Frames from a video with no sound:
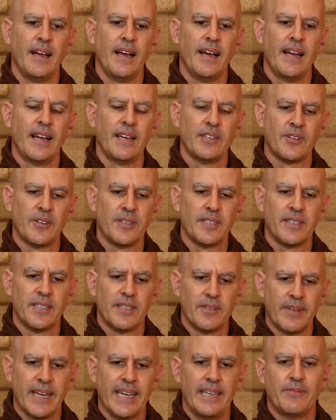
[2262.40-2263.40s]
And I told her
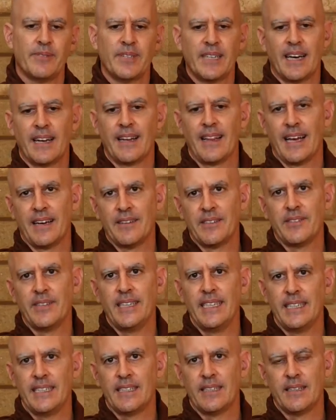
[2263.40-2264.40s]
to wait, we're not allowed to
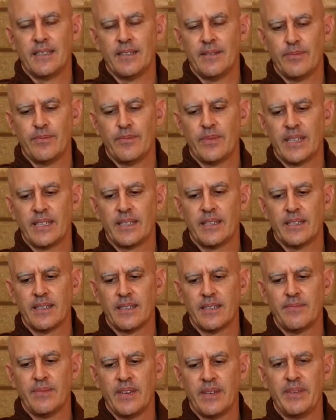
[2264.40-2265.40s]
eat, but
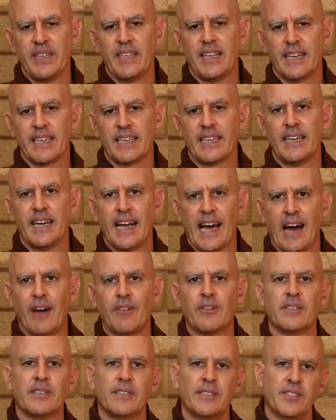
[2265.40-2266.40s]
maybe like in an
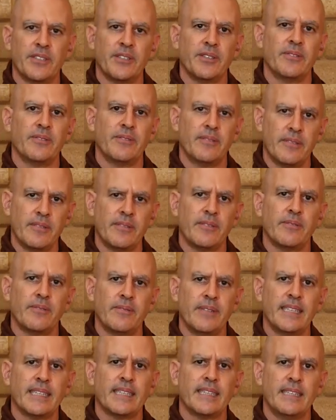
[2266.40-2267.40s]
hour or two,
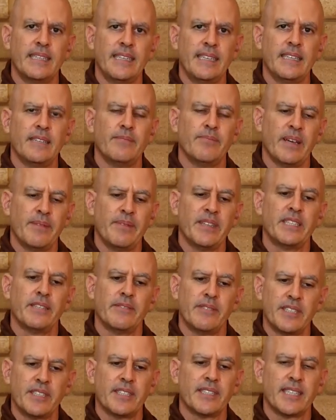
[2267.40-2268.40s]
we can eat. Maybe she
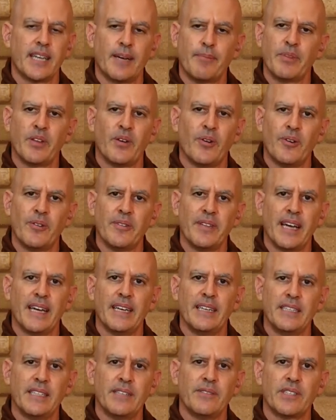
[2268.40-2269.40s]
was just up the whole night,
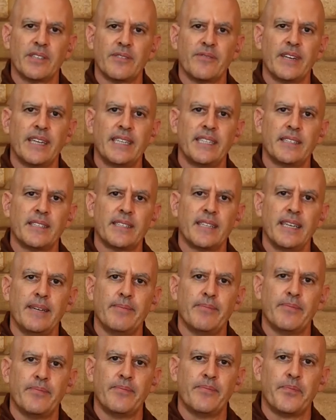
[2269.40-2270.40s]
and she was afraid to
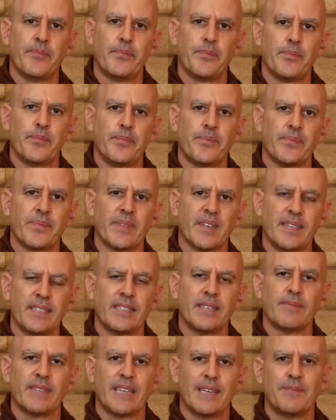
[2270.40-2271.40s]
sleep. And
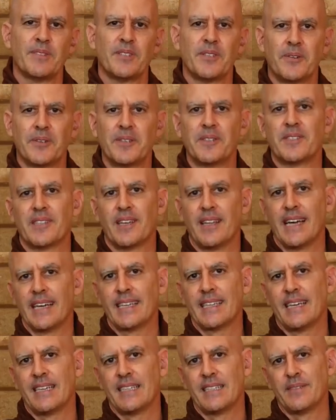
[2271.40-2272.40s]
sometimes donors are
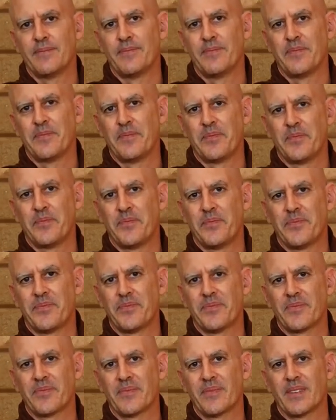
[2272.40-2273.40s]
like that.
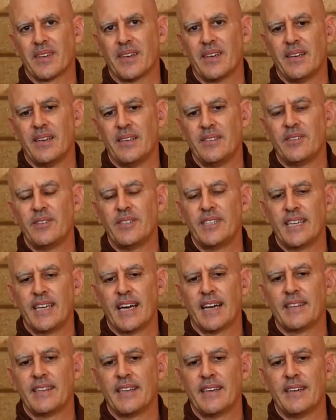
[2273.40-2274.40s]
And so she
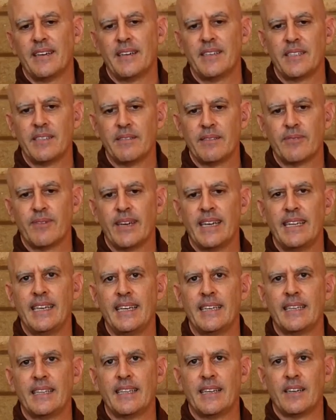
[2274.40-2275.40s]
got there and she was
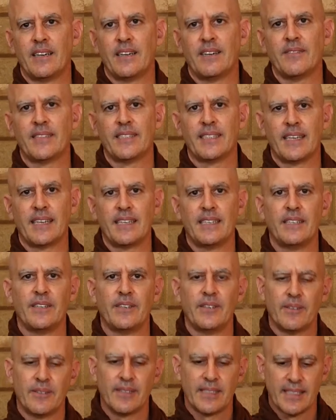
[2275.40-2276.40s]
waiting, and then all of a sudden, you
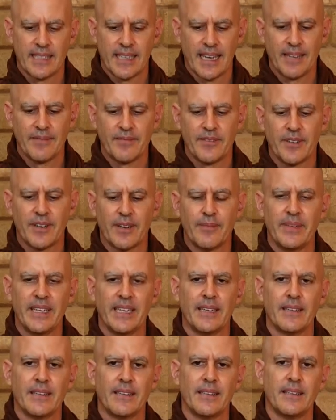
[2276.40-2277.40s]
know, it's time for our
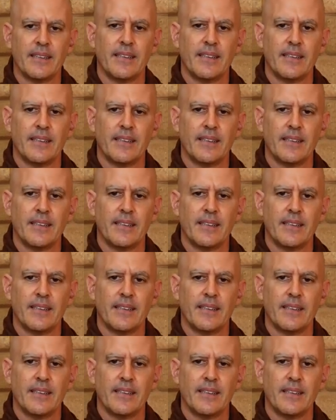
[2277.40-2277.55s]
meal.